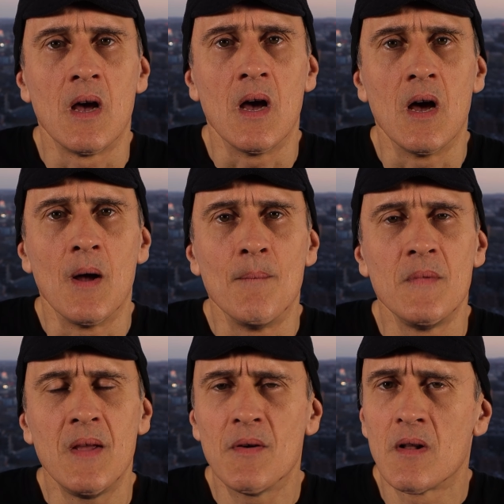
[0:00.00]

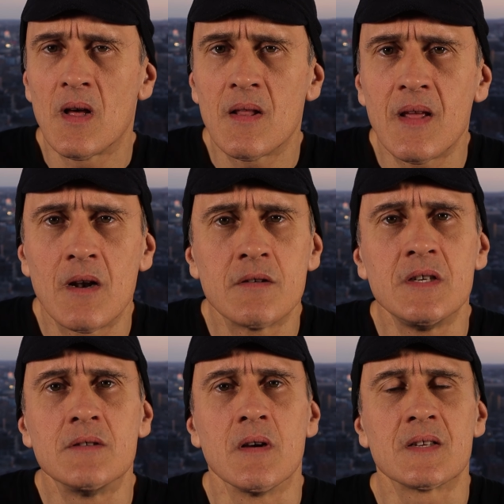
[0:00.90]
Even a lot of the
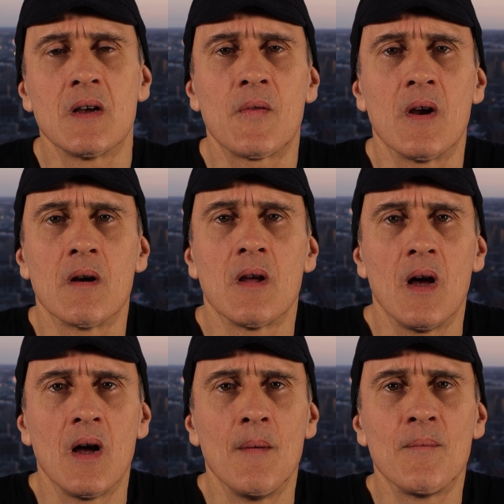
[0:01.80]
energy drinks out there,
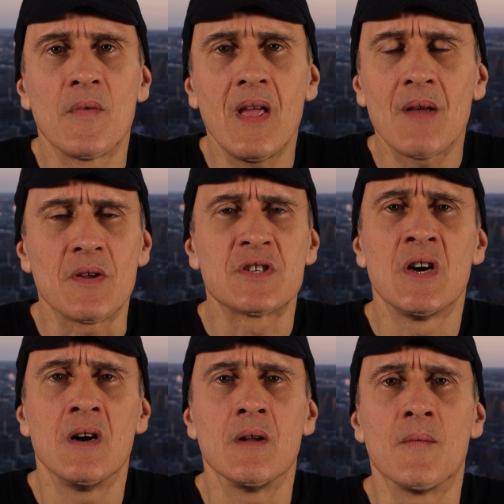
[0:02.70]
they have a
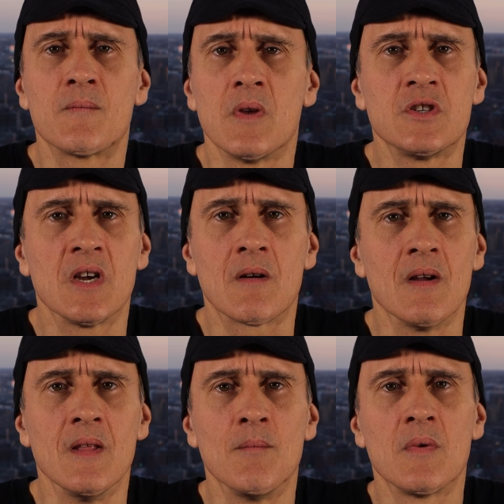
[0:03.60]
ton of sugar
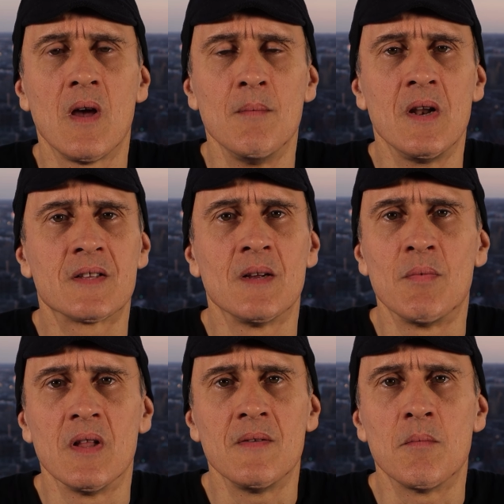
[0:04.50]
in them. I mean, it's
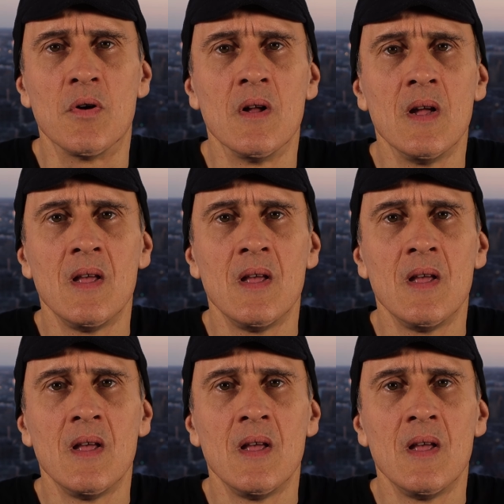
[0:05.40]
unbelievable.